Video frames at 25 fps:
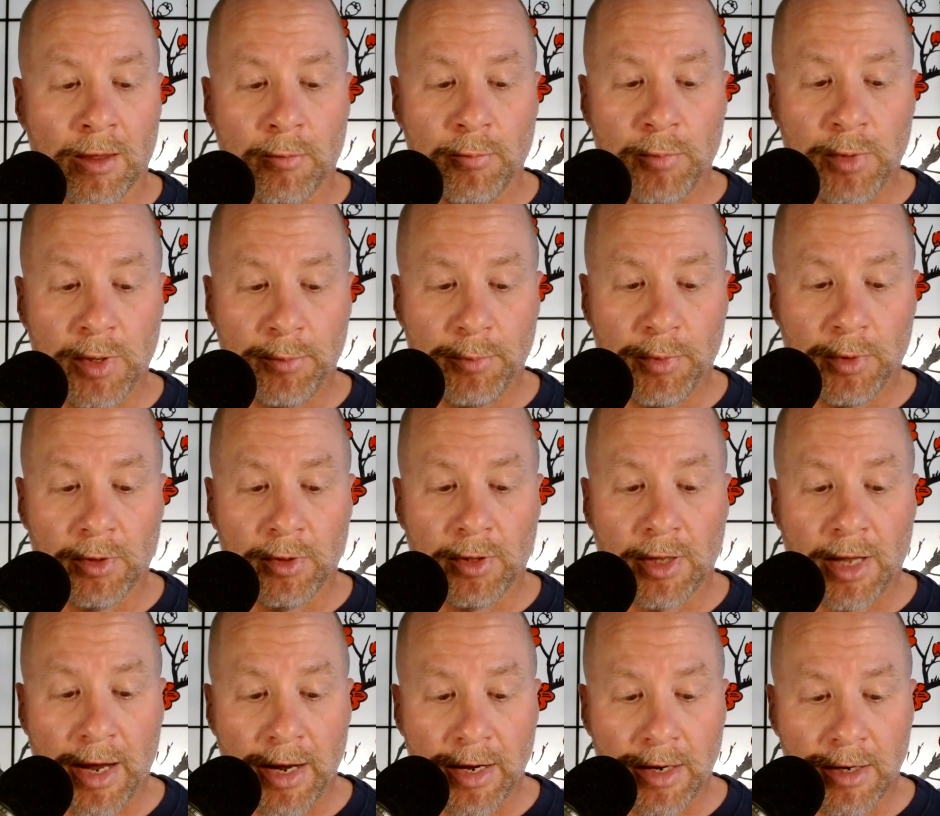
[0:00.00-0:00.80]
people
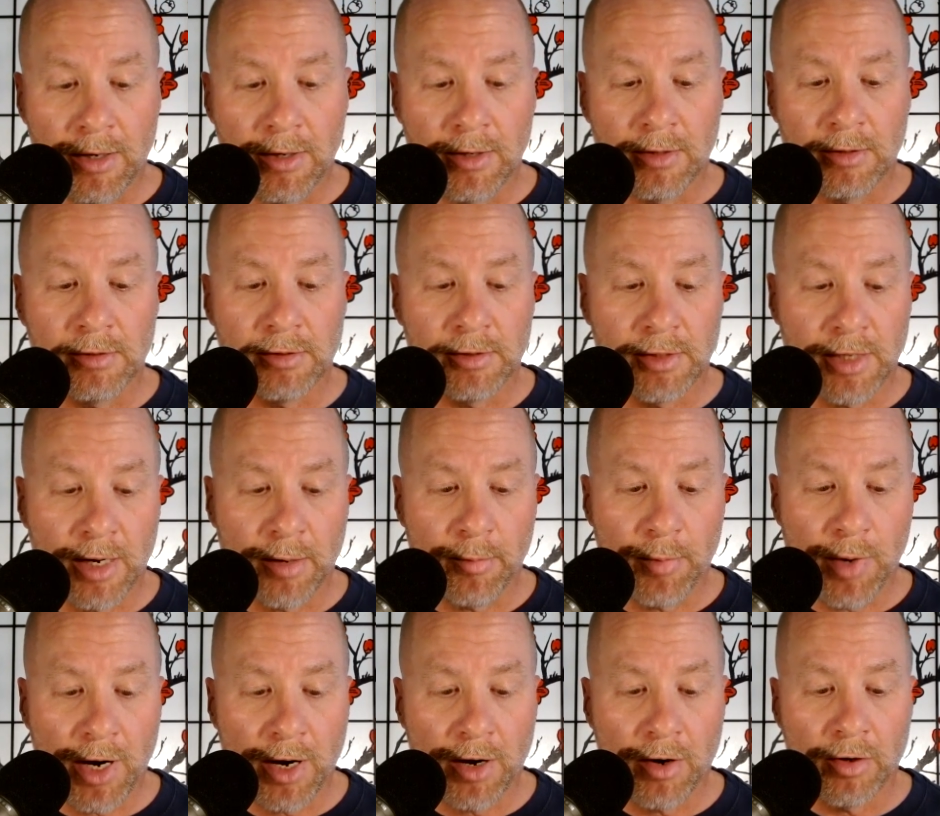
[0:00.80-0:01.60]
like
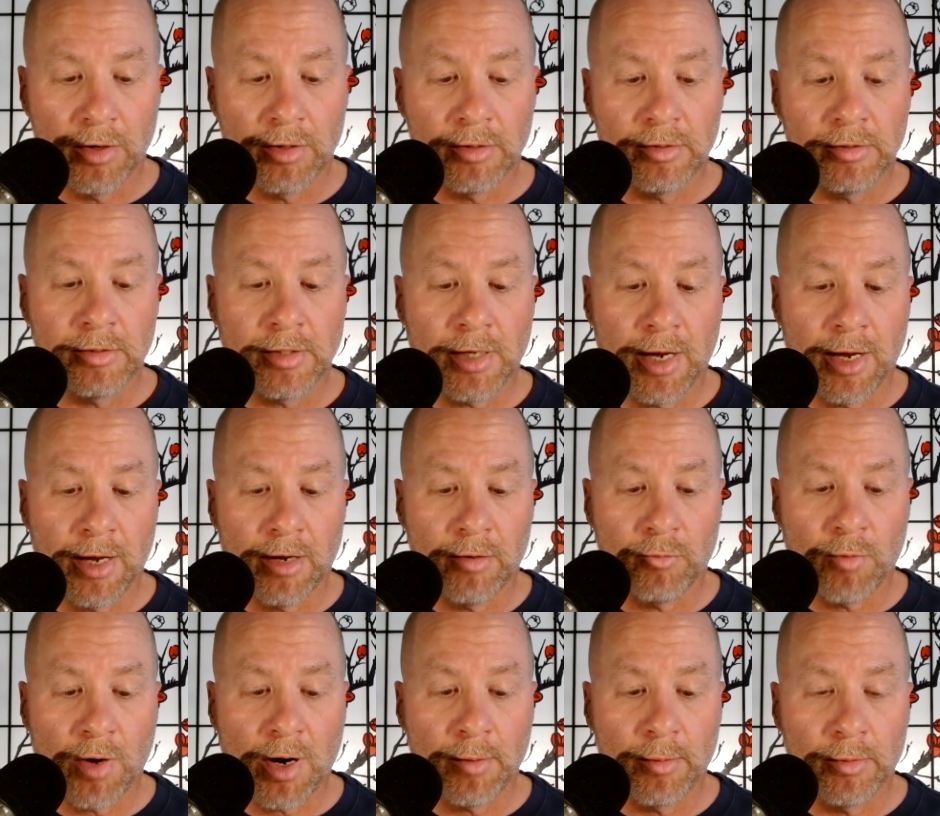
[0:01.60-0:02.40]
Sam Harris
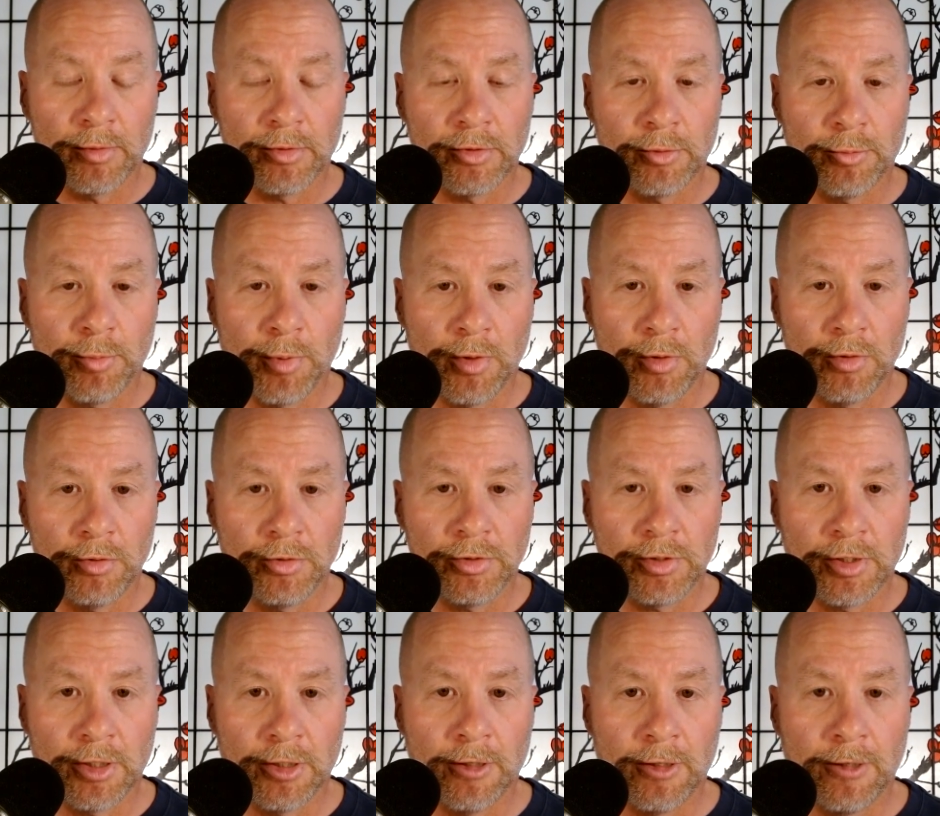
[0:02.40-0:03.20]
and Robert
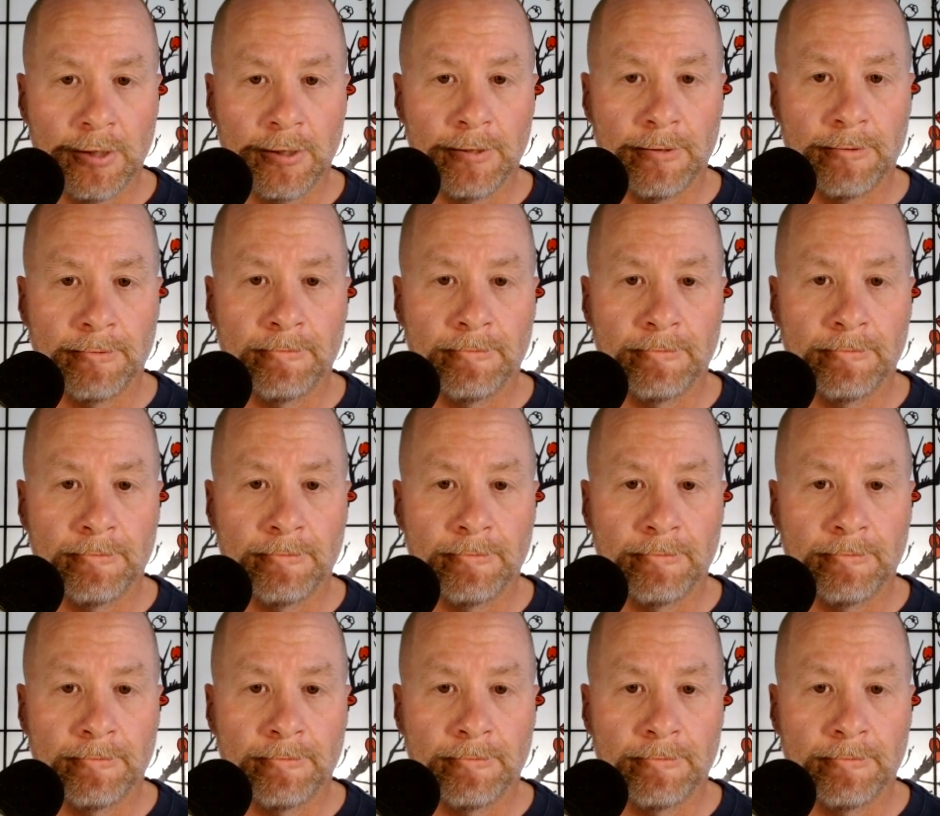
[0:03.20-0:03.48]
Sapolsky,